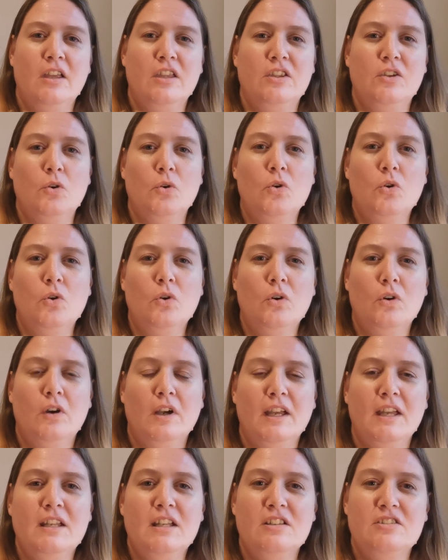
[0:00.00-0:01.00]
your
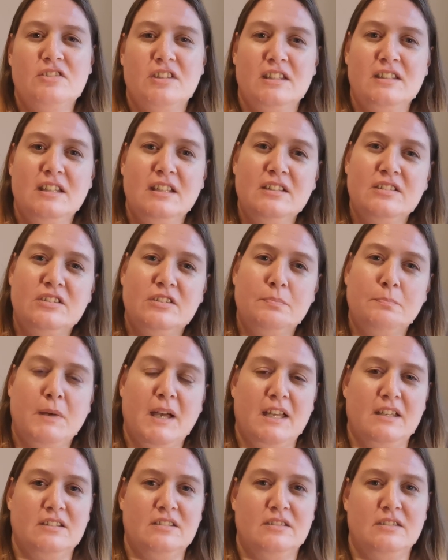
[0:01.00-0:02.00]
energetic
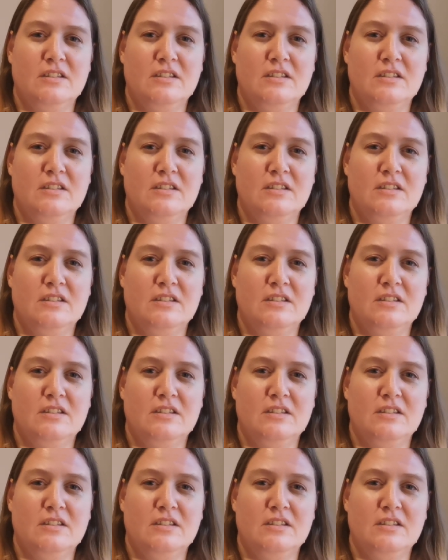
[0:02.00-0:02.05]
space,